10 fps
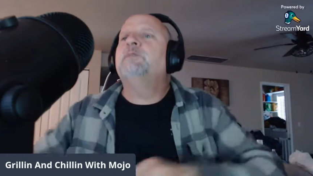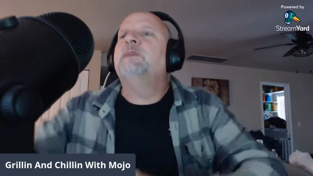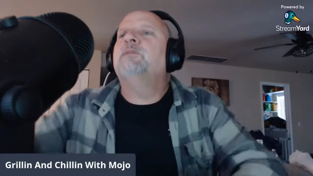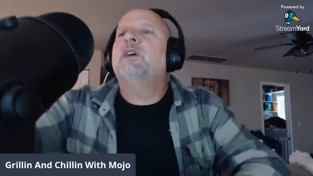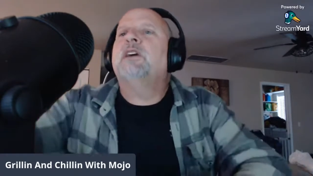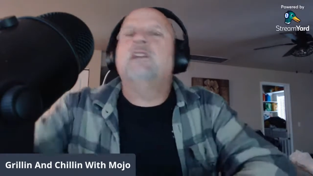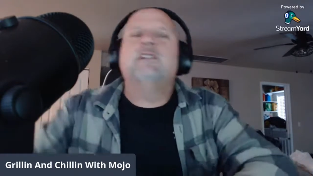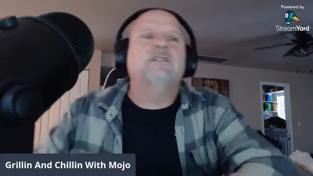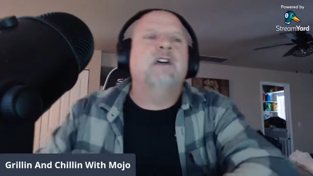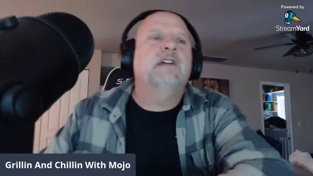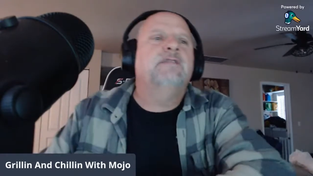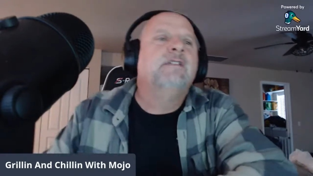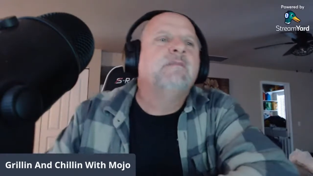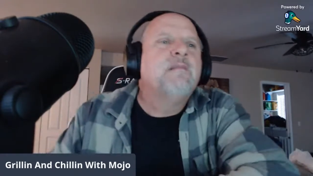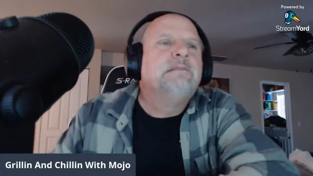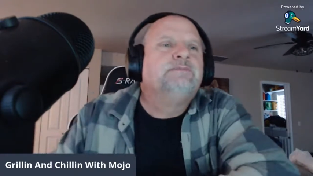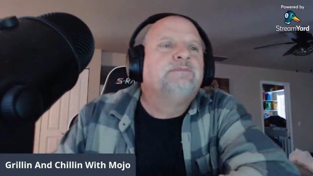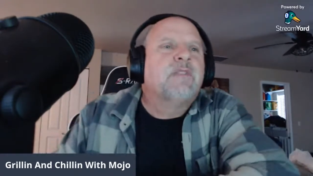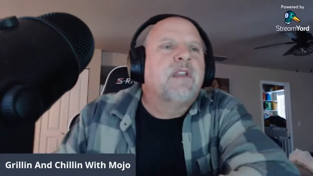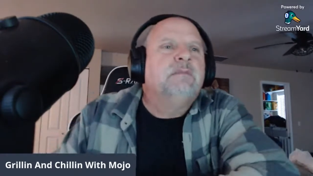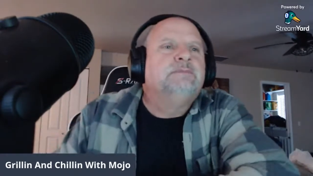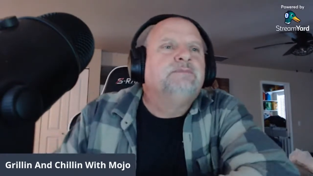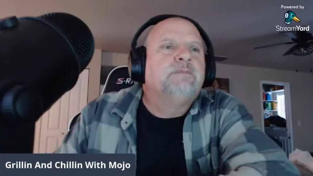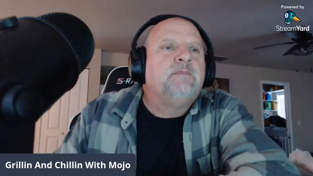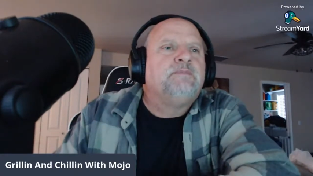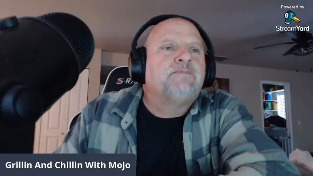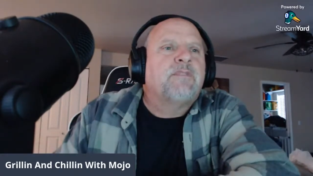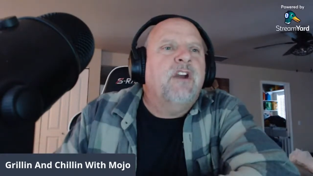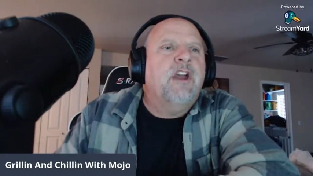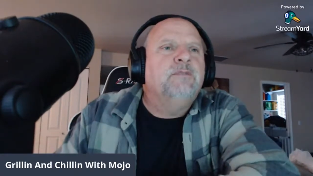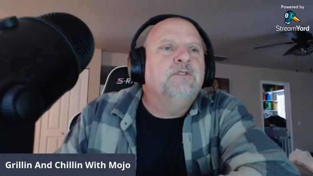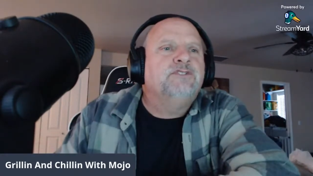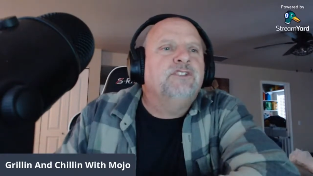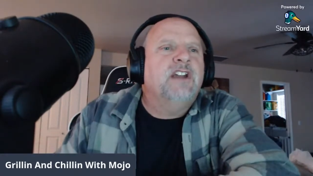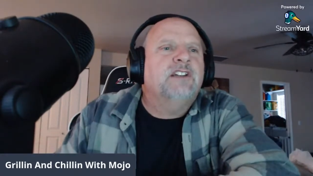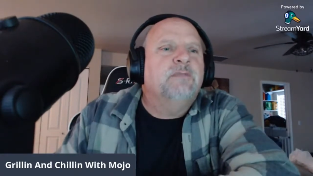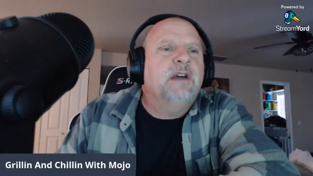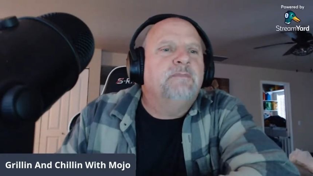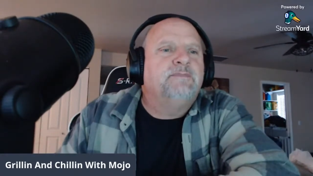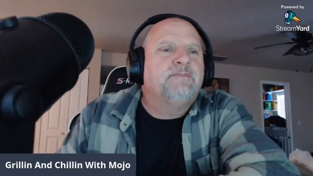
people I got here? Five. All right, Moose, you got to come up.